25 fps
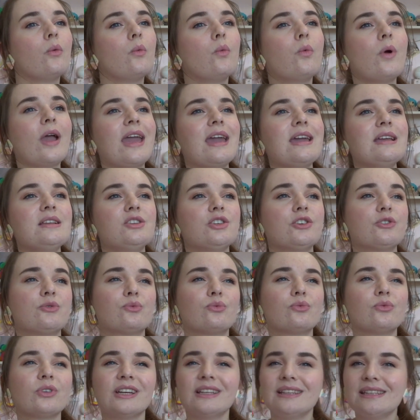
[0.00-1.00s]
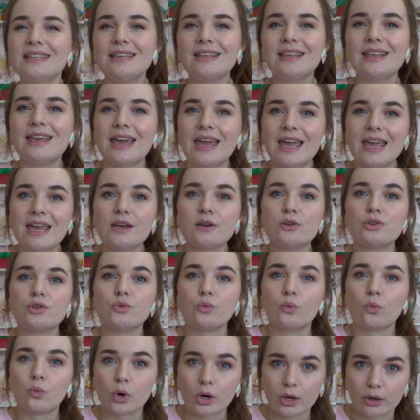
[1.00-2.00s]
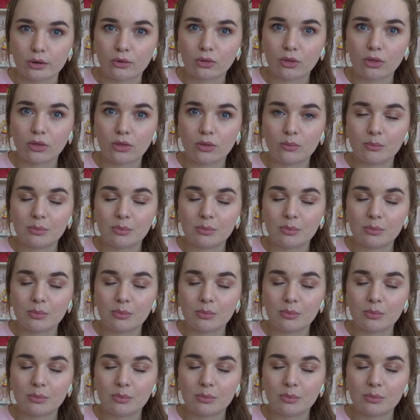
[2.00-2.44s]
way to really gauge worth,